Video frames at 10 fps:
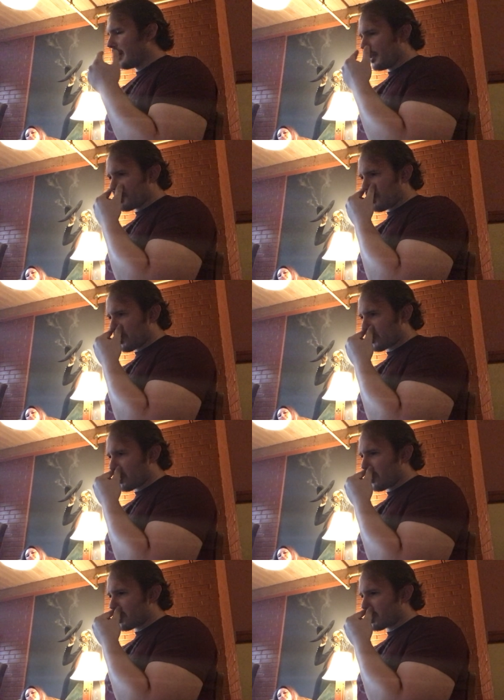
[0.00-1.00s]
He doesn't
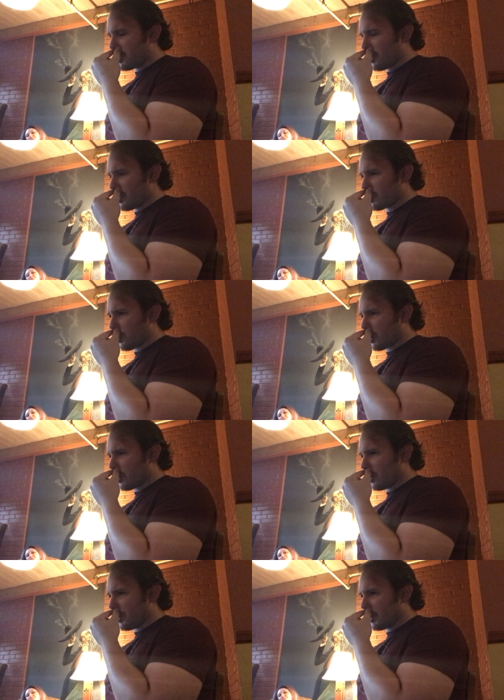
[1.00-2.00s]
throw us into this
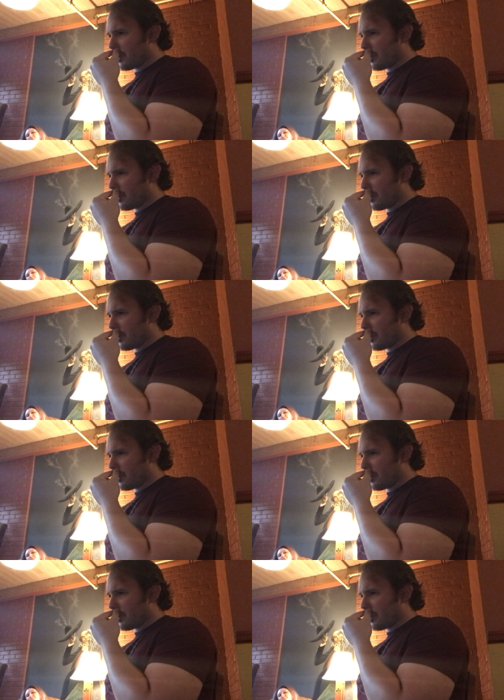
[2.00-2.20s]
world